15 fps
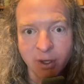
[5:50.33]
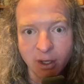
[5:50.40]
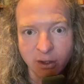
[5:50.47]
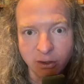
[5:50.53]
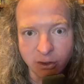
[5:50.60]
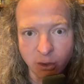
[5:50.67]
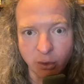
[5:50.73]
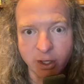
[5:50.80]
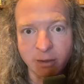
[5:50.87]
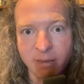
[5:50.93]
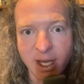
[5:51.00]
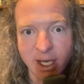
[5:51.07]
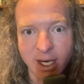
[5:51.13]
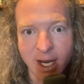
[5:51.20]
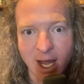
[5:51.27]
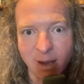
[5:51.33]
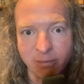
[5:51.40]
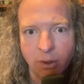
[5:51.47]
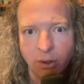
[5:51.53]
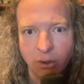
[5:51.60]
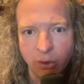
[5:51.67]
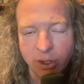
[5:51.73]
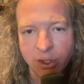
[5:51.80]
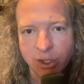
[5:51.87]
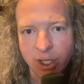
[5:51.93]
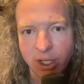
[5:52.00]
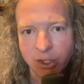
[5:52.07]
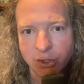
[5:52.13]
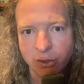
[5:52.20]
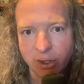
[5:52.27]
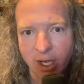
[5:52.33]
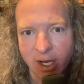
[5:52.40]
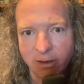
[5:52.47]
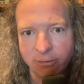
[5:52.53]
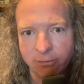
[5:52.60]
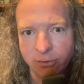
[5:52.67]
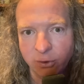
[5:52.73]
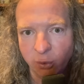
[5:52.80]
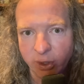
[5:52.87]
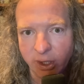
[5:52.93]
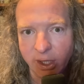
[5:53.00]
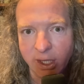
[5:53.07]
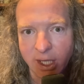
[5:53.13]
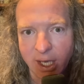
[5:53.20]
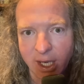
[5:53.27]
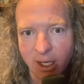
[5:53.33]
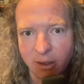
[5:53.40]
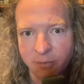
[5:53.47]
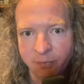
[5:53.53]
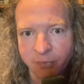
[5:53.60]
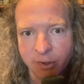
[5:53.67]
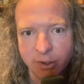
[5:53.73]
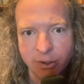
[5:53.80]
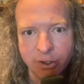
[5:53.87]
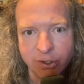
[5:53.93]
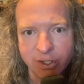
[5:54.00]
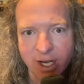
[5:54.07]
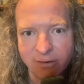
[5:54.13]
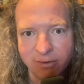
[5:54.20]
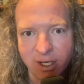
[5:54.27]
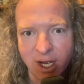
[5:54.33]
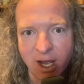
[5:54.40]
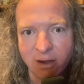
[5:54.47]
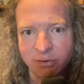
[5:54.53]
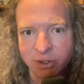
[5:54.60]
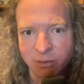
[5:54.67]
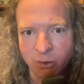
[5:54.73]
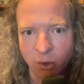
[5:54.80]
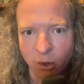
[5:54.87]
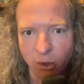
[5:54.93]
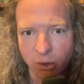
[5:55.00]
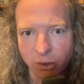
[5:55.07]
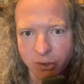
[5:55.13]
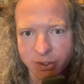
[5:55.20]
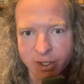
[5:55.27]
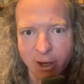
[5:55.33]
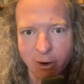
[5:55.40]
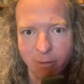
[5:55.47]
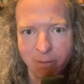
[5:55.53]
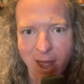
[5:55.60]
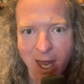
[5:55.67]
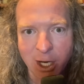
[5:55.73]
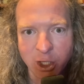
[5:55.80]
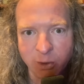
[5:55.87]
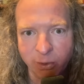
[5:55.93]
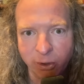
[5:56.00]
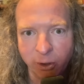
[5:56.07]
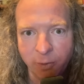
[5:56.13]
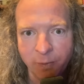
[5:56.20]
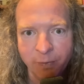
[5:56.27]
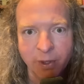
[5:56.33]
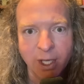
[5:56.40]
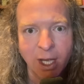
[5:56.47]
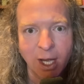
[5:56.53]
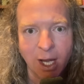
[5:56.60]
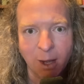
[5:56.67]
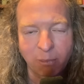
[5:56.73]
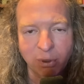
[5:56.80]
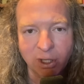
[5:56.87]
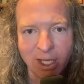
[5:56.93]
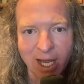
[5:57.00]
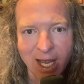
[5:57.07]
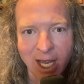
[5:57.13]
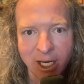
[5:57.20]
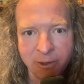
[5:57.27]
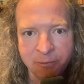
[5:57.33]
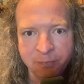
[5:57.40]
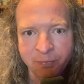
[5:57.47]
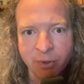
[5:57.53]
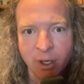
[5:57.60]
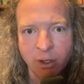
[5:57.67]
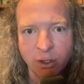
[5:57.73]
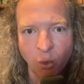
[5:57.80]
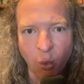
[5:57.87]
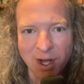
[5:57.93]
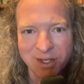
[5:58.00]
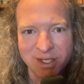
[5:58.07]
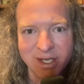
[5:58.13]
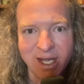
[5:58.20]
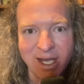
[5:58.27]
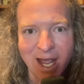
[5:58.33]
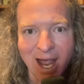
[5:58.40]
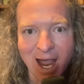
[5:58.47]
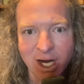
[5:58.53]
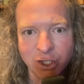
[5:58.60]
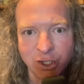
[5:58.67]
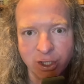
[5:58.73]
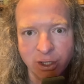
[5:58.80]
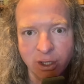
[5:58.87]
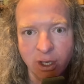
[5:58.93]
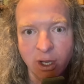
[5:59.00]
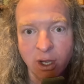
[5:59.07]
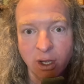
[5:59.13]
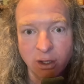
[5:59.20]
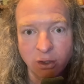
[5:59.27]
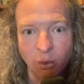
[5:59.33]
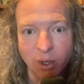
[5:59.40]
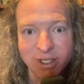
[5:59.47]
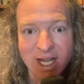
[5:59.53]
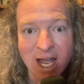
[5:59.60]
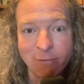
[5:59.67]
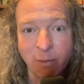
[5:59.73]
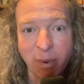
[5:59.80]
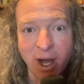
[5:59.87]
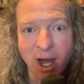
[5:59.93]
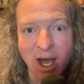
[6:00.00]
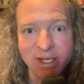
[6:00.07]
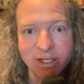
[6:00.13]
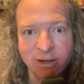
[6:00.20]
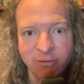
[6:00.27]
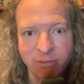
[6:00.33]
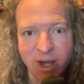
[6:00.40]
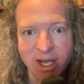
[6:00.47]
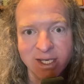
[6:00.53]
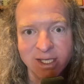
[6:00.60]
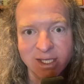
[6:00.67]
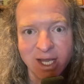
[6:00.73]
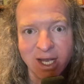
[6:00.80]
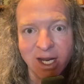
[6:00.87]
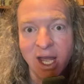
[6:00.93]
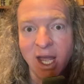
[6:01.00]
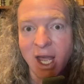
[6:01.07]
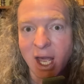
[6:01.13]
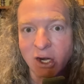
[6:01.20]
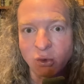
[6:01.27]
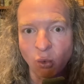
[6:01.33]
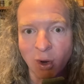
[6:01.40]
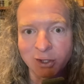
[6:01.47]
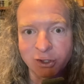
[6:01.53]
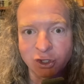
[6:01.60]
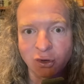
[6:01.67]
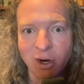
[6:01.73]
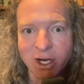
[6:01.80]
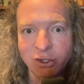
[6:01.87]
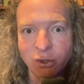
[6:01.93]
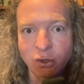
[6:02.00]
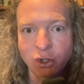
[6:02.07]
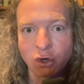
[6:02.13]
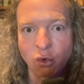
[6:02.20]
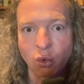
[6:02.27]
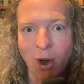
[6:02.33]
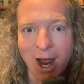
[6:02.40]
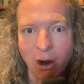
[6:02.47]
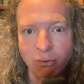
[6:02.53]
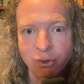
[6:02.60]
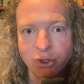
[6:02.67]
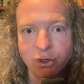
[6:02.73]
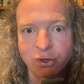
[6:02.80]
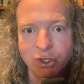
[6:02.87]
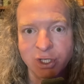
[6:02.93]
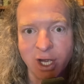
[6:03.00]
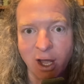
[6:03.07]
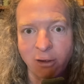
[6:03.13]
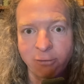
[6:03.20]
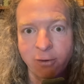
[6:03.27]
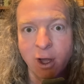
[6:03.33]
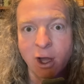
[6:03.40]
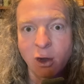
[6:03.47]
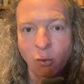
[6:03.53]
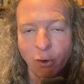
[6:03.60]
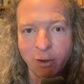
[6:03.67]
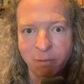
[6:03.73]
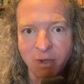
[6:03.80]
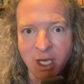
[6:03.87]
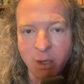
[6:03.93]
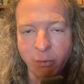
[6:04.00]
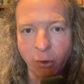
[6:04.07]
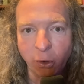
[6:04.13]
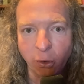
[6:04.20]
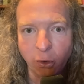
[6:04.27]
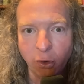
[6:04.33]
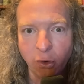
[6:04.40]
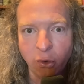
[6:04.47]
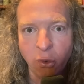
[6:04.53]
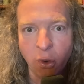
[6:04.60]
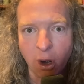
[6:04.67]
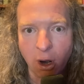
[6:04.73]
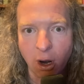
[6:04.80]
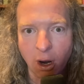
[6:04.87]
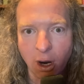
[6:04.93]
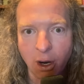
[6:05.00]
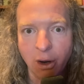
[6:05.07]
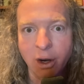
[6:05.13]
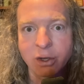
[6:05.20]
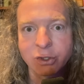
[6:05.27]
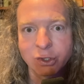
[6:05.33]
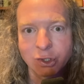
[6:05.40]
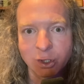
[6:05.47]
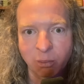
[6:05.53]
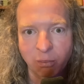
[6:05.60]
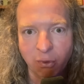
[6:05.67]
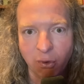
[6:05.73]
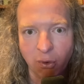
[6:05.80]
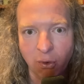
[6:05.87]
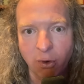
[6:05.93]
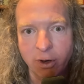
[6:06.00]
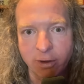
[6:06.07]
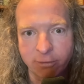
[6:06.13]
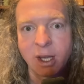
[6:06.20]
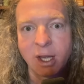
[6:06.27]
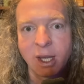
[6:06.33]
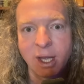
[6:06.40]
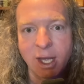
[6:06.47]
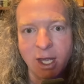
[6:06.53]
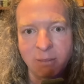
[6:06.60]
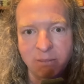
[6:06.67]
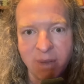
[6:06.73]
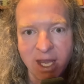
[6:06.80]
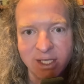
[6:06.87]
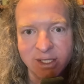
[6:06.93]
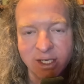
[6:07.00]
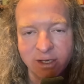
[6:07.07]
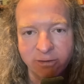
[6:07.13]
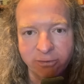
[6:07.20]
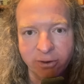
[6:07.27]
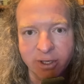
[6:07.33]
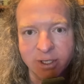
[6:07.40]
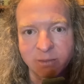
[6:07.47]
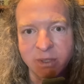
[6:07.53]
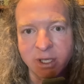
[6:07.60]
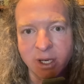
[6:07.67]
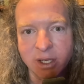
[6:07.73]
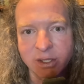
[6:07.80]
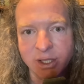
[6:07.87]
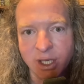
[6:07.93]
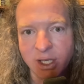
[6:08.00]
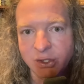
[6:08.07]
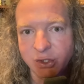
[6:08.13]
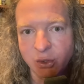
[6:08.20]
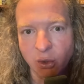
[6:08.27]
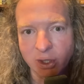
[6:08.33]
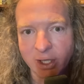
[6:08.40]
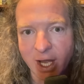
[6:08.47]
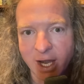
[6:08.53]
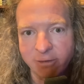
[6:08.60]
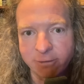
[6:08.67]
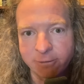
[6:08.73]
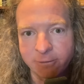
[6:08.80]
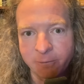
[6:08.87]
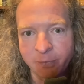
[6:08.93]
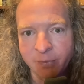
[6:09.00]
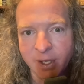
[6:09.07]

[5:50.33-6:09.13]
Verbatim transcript: You can make it happen. You can change your life. You really can. You just have to have some goals that are manageable, a plan. You want to take action. You want to have a positive mindset, and you want to try to surround yourself with people who are supportive. It makes a difference because it's your life.